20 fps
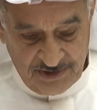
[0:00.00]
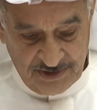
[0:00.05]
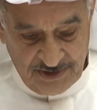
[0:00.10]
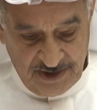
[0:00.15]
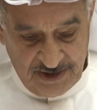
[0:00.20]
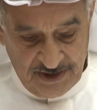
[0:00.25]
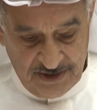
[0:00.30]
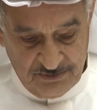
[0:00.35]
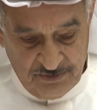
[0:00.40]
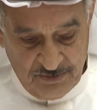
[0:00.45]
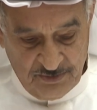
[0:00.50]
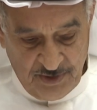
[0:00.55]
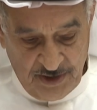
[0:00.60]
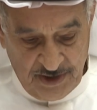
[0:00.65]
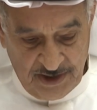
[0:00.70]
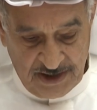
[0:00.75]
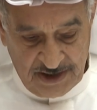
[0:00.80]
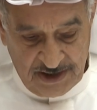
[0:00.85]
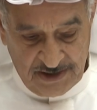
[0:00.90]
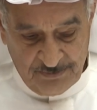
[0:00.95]
to
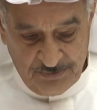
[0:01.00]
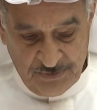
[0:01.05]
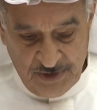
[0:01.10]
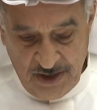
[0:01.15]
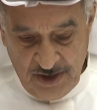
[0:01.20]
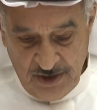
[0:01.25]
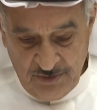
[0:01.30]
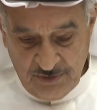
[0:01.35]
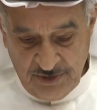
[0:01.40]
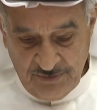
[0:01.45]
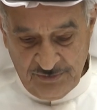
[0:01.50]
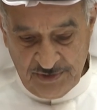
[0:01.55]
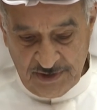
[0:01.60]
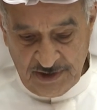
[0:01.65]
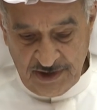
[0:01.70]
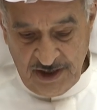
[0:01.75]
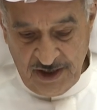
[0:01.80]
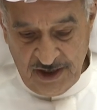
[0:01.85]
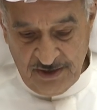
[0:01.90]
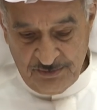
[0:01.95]
frontline workers of
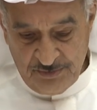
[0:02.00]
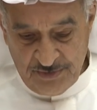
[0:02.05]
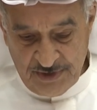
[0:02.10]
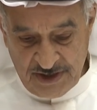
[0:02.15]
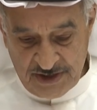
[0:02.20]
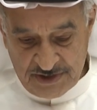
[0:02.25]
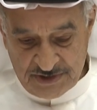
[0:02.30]
health cadres,